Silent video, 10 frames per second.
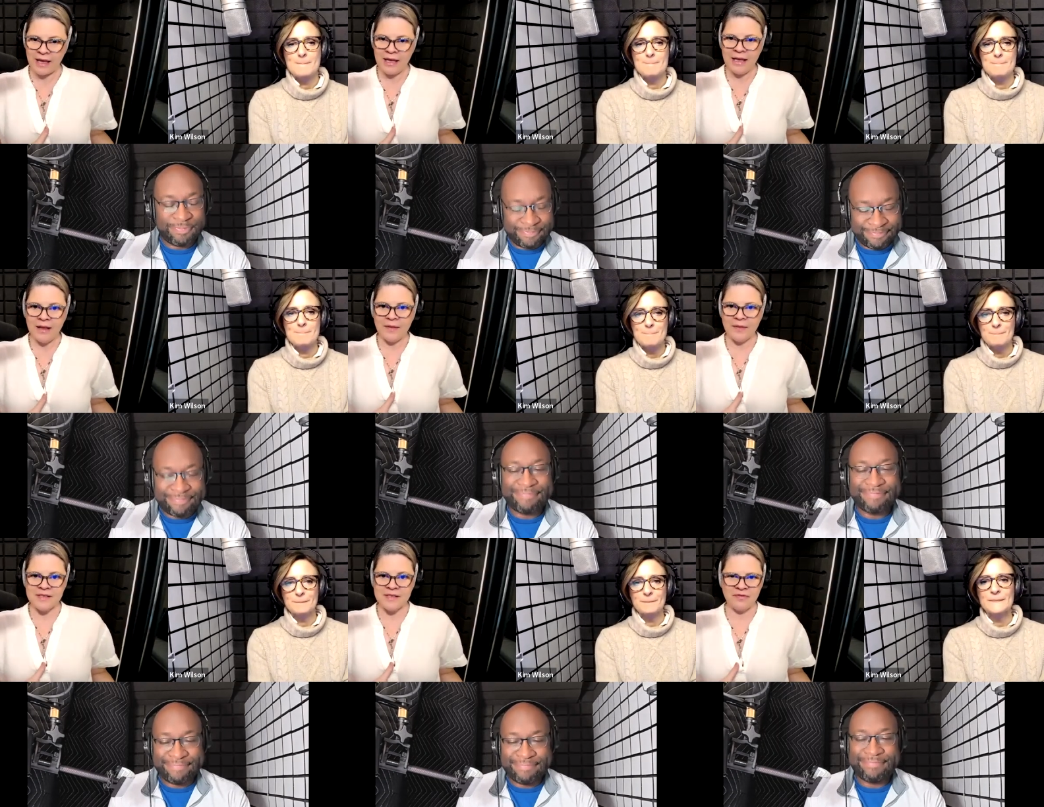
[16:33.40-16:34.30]
Speaker 1: way.
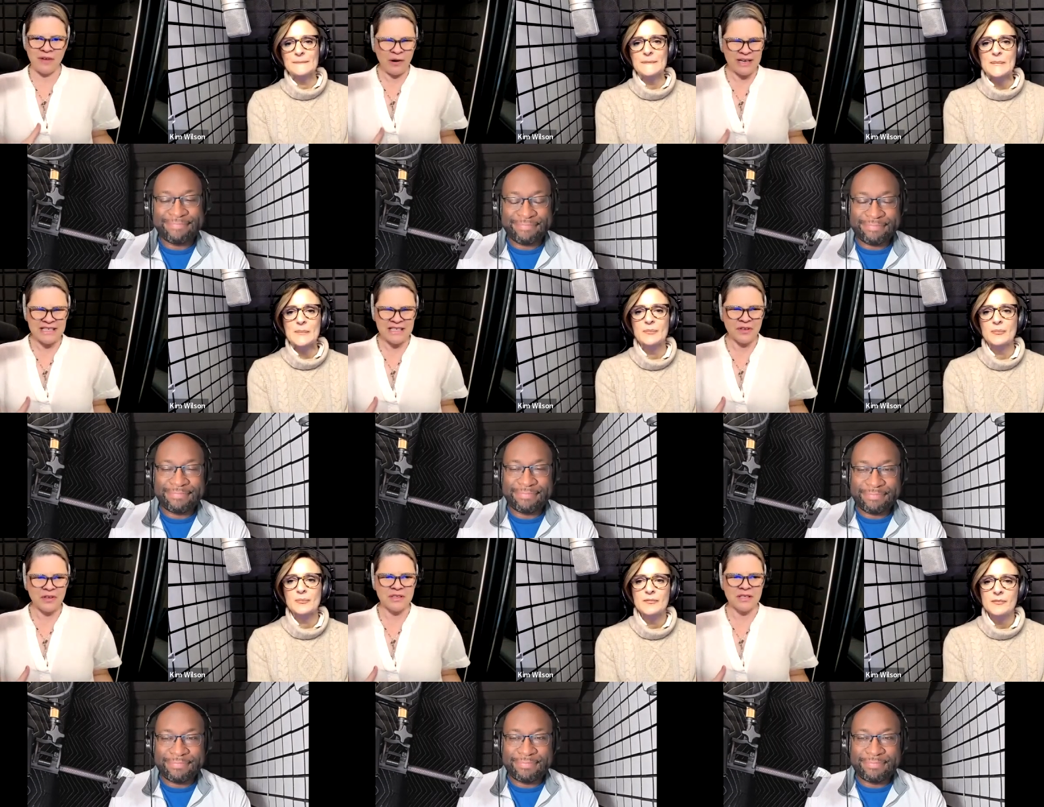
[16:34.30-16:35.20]
It's
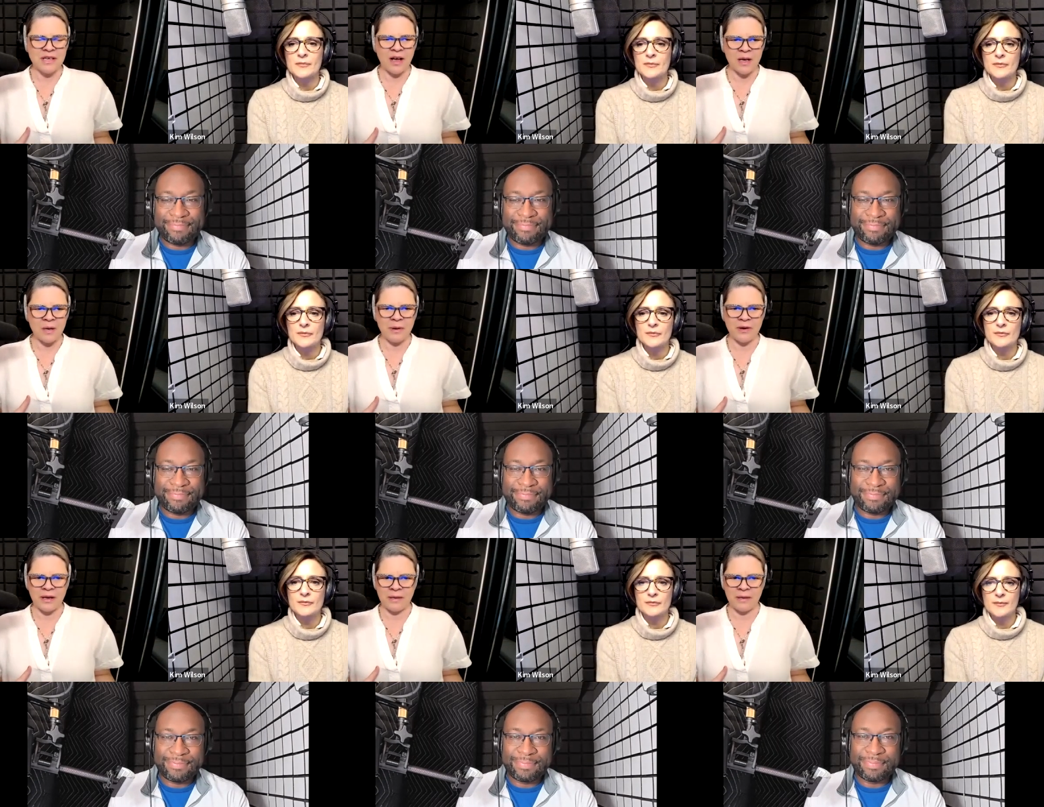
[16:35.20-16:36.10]
very difficult to
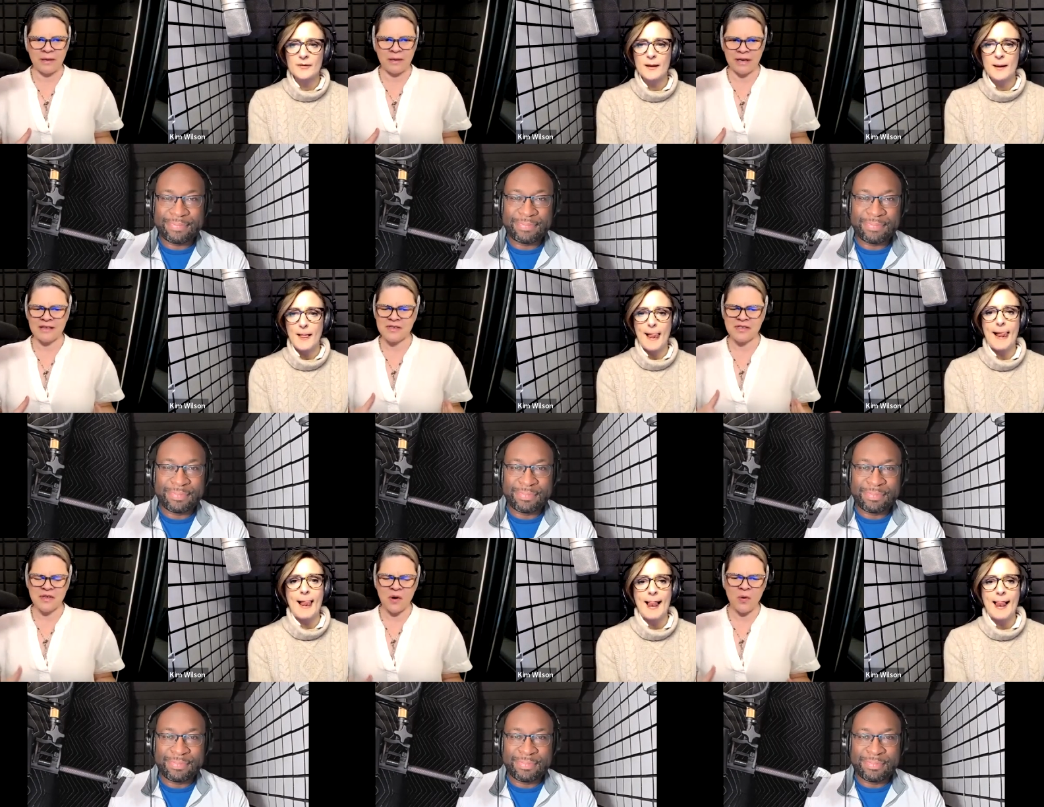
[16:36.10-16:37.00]
talk about, I but
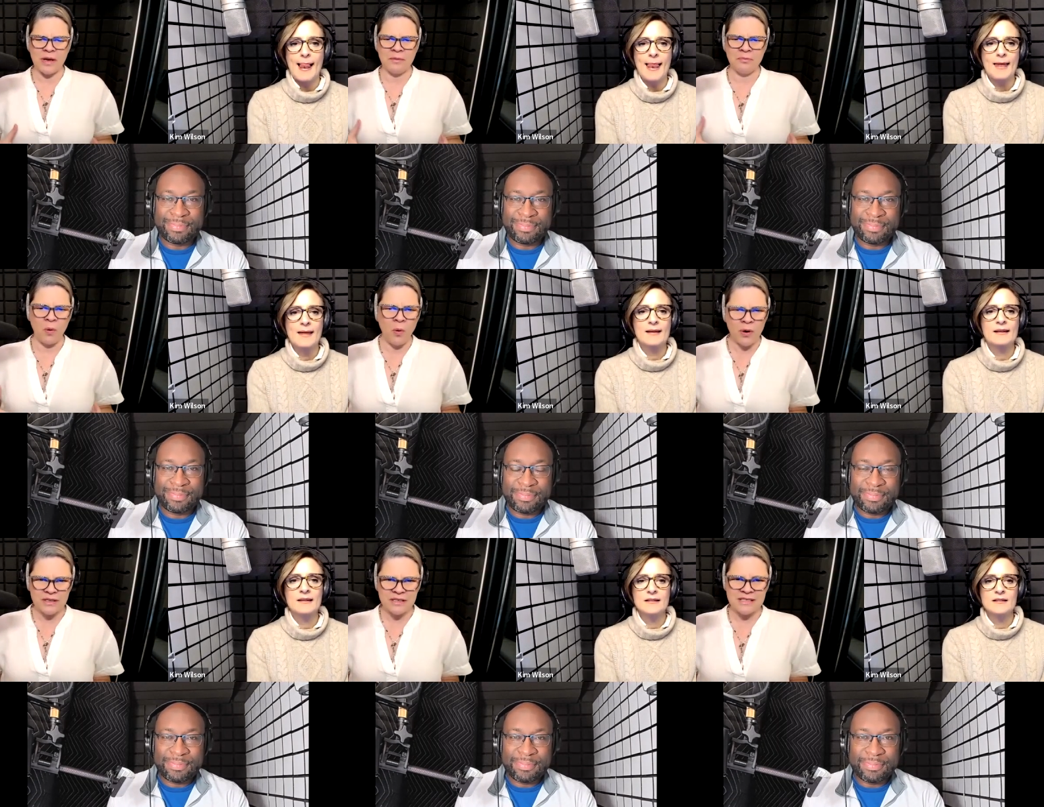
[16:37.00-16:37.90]
I think it's so
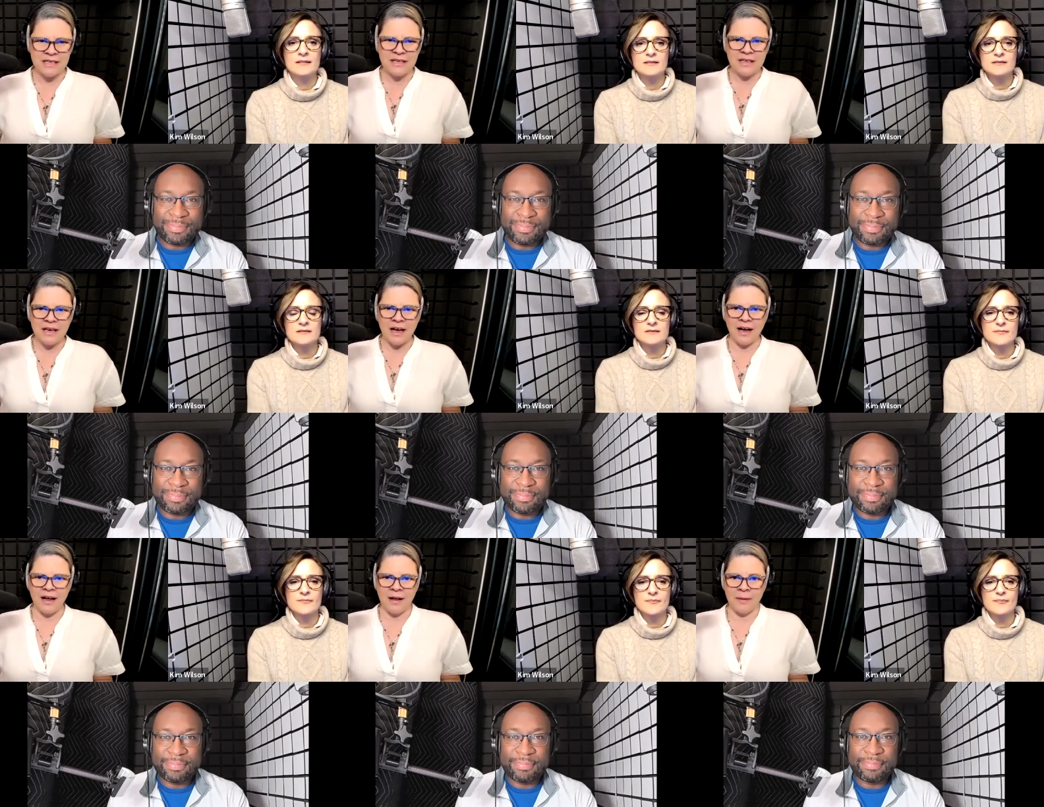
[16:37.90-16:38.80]

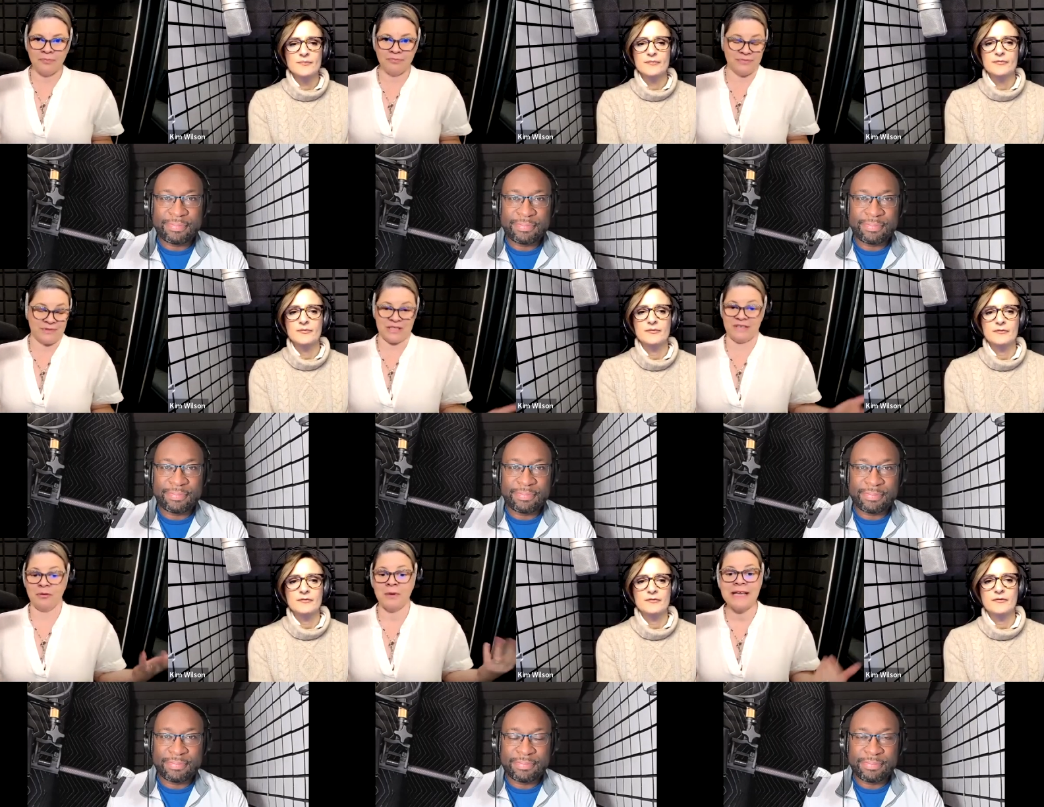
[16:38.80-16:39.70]
important.
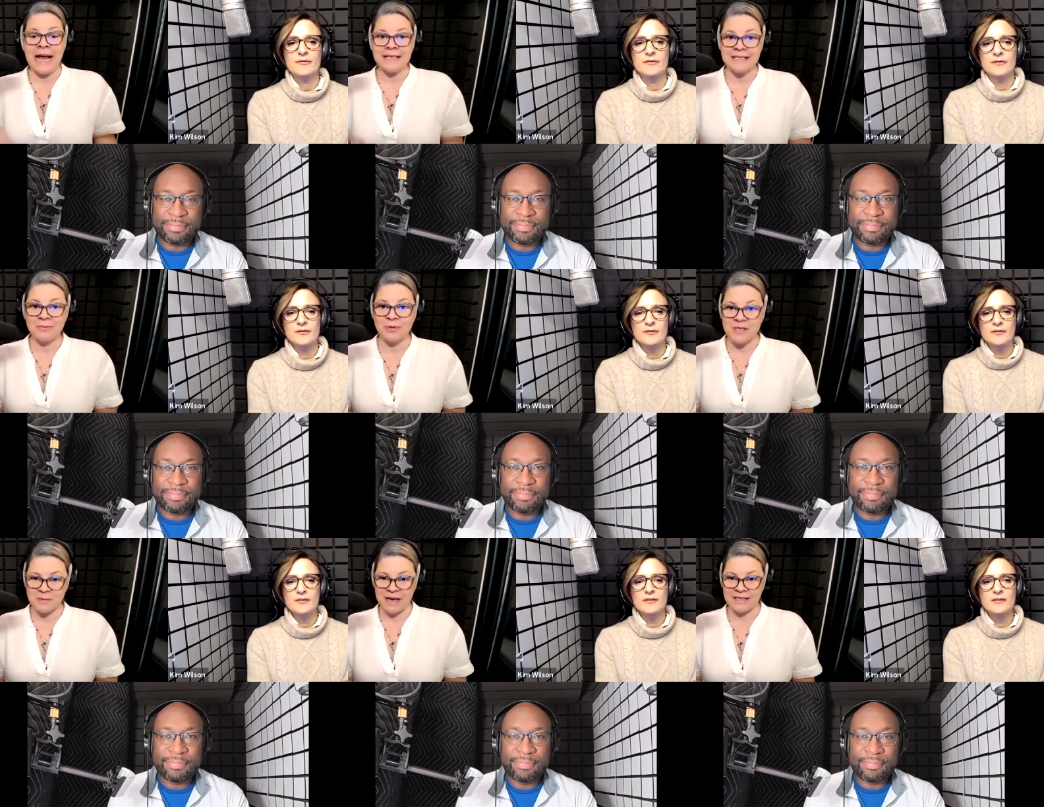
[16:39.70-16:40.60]
Um, just from a
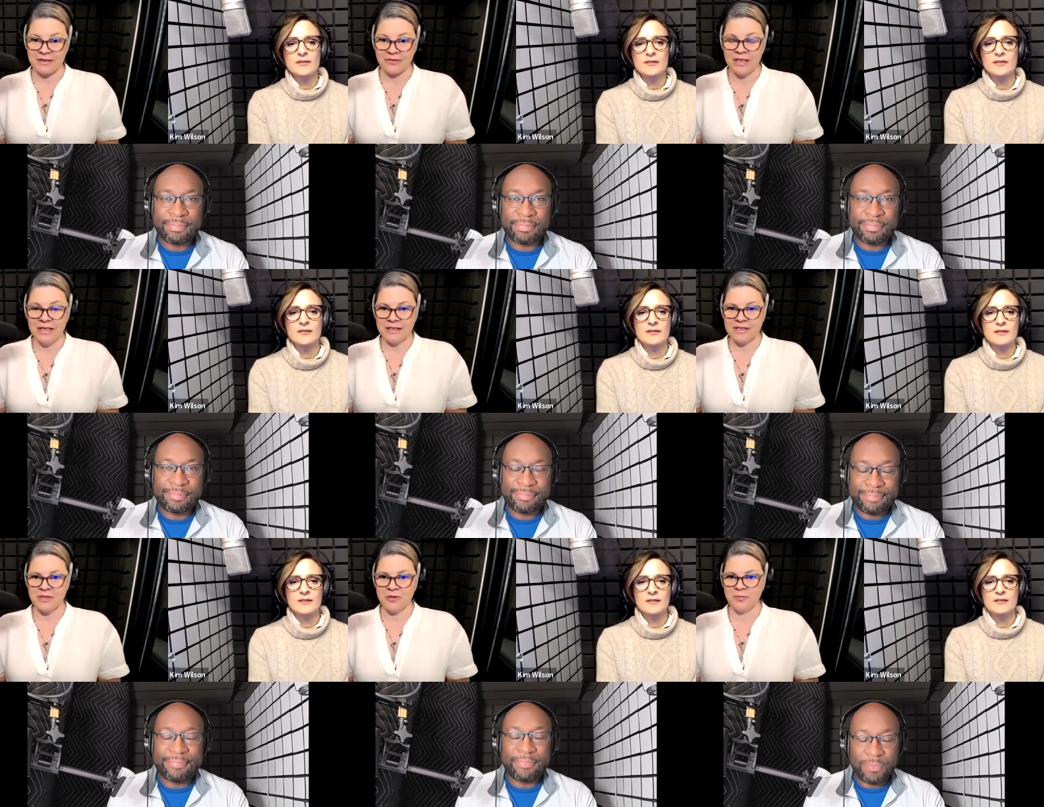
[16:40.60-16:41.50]
casting
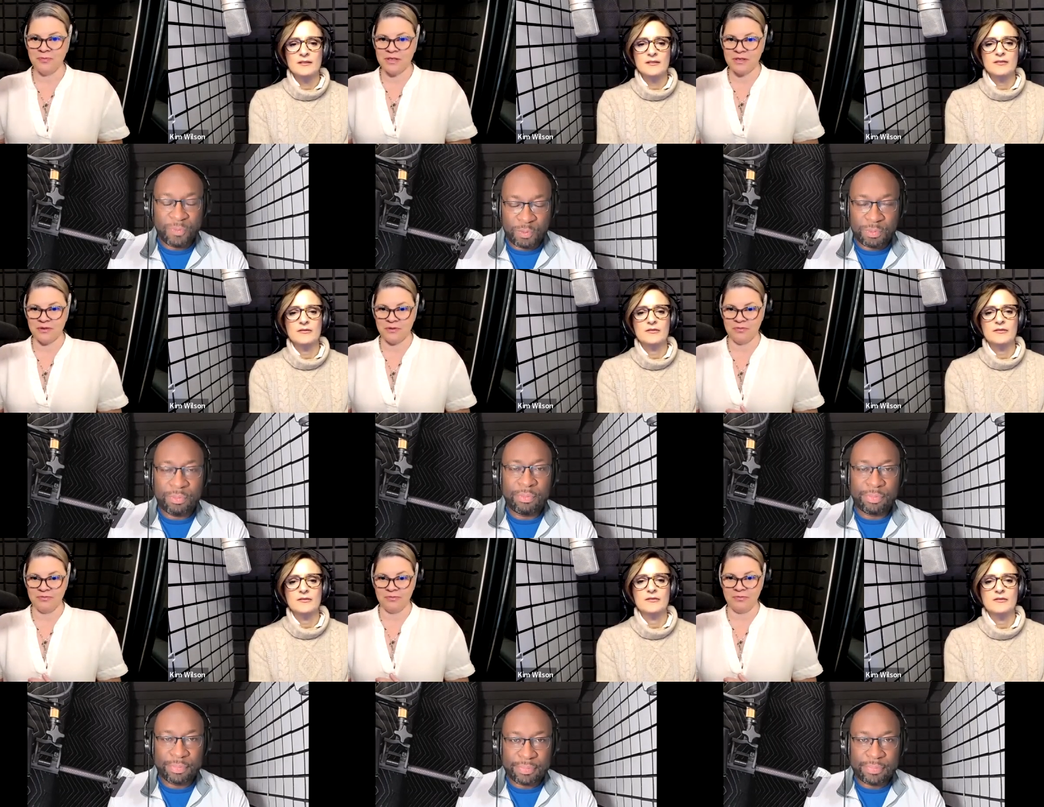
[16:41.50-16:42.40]
perspective,
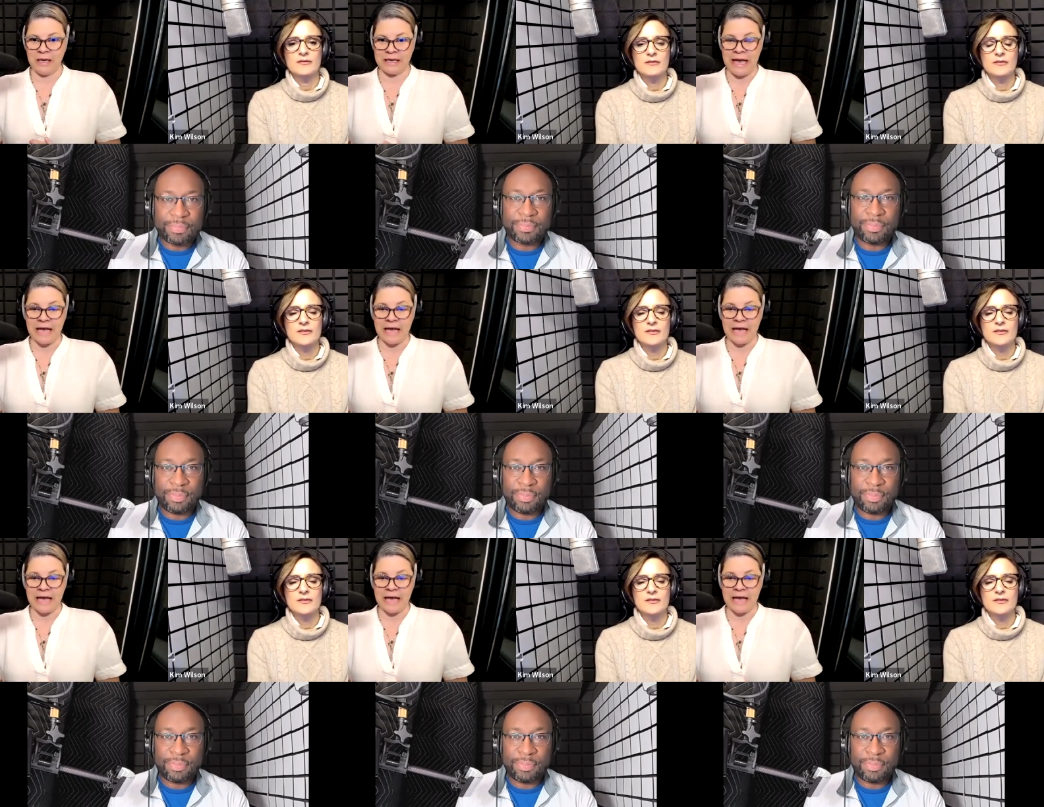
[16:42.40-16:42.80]
to to